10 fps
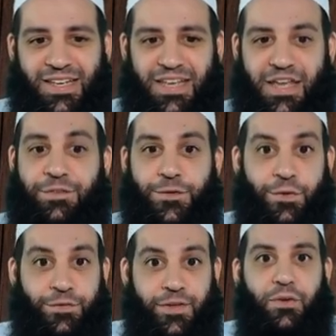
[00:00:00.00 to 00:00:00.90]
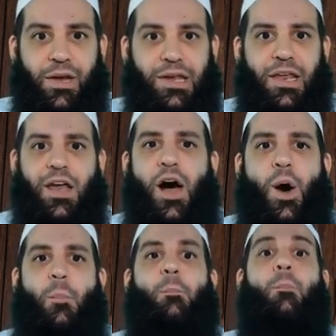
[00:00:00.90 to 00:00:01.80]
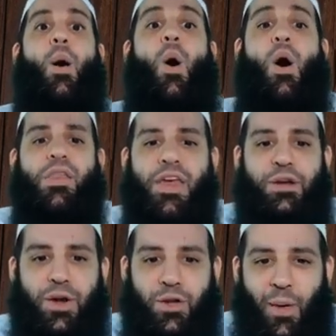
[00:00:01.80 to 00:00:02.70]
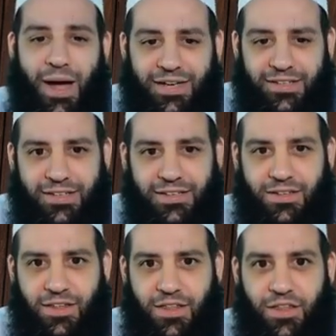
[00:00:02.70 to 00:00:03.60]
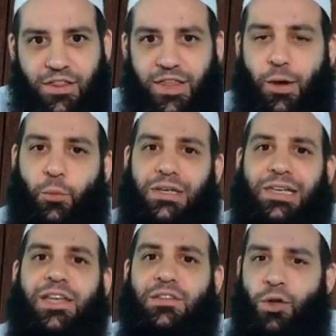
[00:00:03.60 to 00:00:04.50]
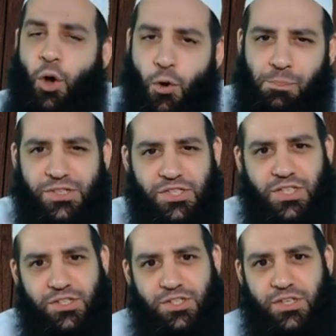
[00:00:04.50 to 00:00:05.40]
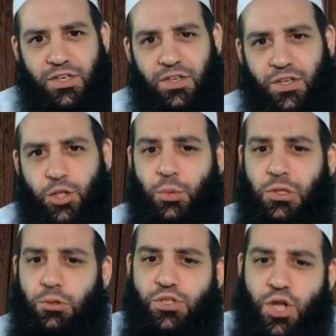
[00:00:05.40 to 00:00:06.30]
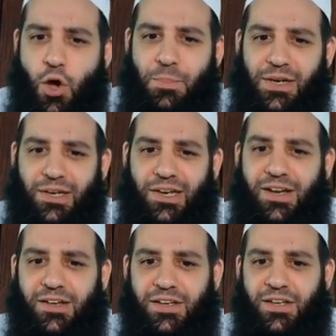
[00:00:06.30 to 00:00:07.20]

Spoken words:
If you fear Allah more than required, that would lead to hopelessness. You would lose hope in Allah.